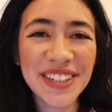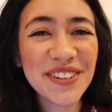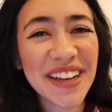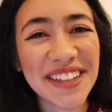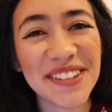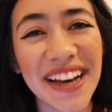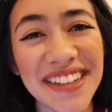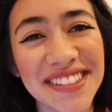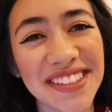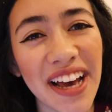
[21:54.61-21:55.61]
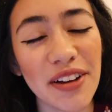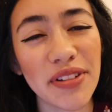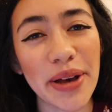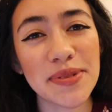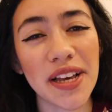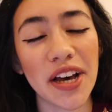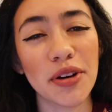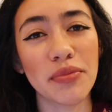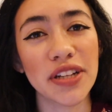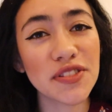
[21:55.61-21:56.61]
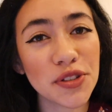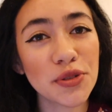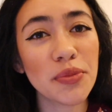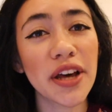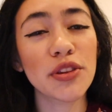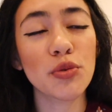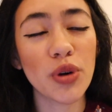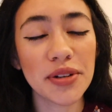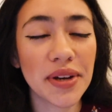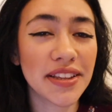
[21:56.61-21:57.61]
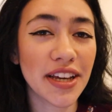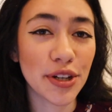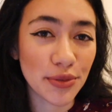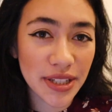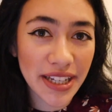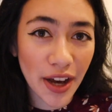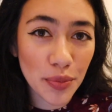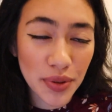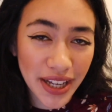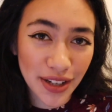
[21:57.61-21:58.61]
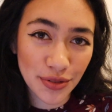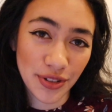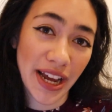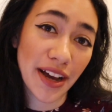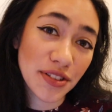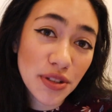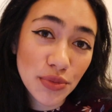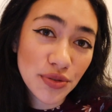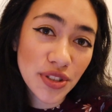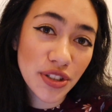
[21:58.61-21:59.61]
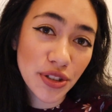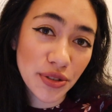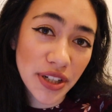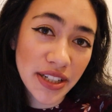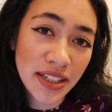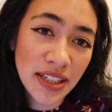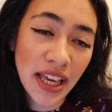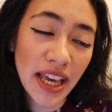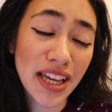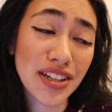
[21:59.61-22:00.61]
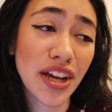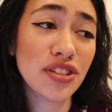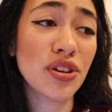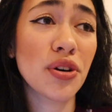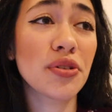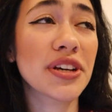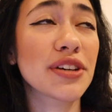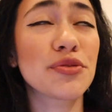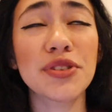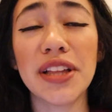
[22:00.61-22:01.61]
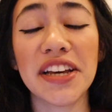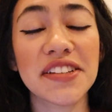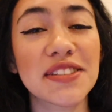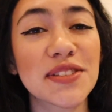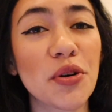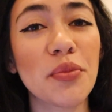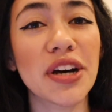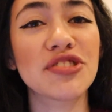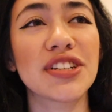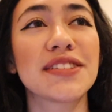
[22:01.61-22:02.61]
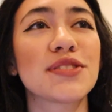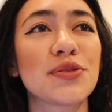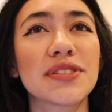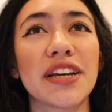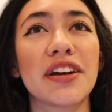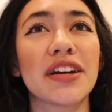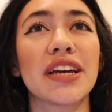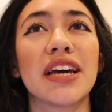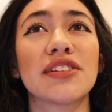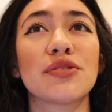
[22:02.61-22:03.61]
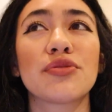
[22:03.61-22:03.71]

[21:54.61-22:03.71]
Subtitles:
Okay, you guys, that wraps up my 2-month, 1-month, and a week out plan for how to move to New York. And I know it can feel like so much and so scary, and you're